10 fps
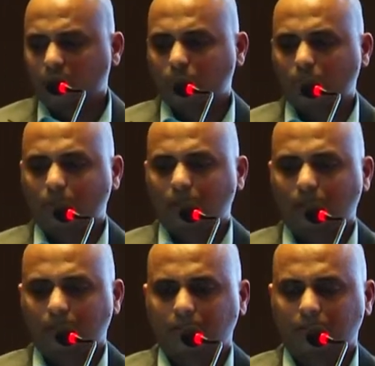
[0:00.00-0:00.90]

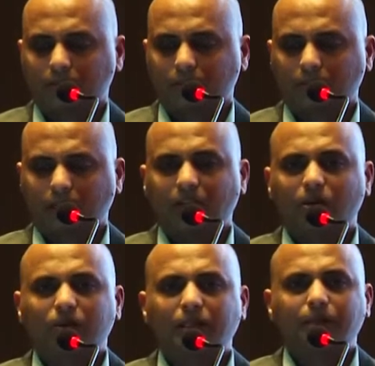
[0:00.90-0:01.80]
to
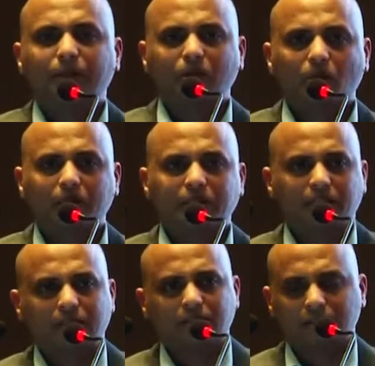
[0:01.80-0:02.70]
carry out the periodic
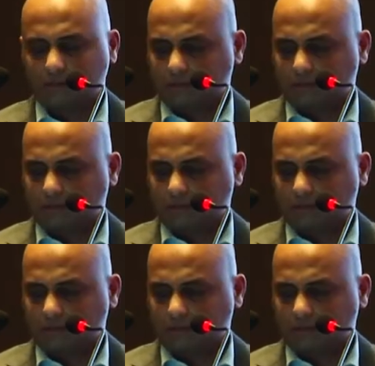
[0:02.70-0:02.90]
checks